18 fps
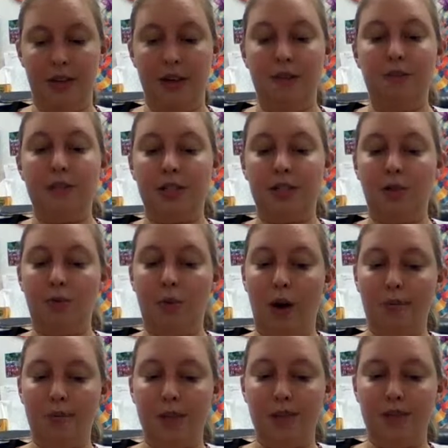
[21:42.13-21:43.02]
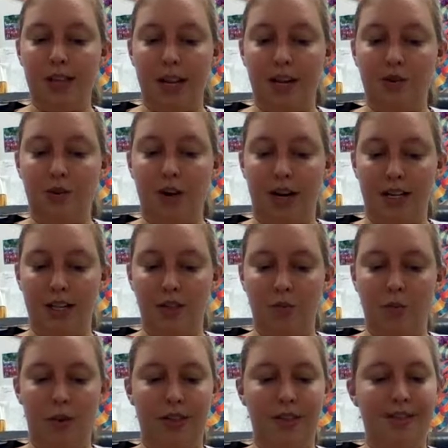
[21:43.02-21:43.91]
Mr. Wopsle said
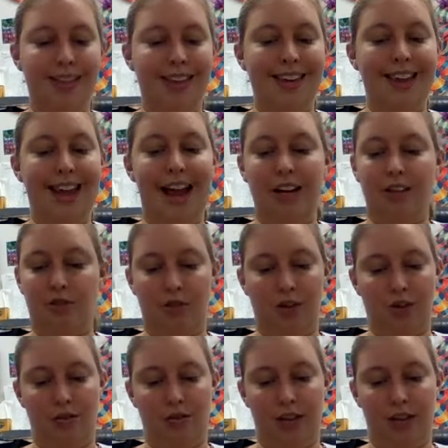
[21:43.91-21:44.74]
grace with theatrical